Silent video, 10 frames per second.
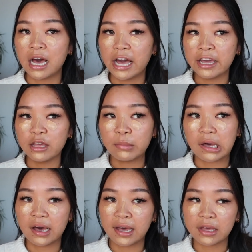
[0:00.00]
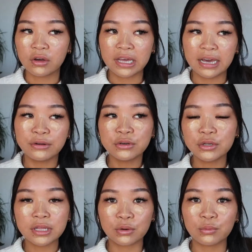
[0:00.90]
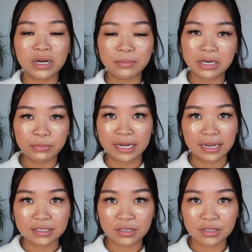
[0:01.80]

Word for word: I don't know like what I'm going to buy next.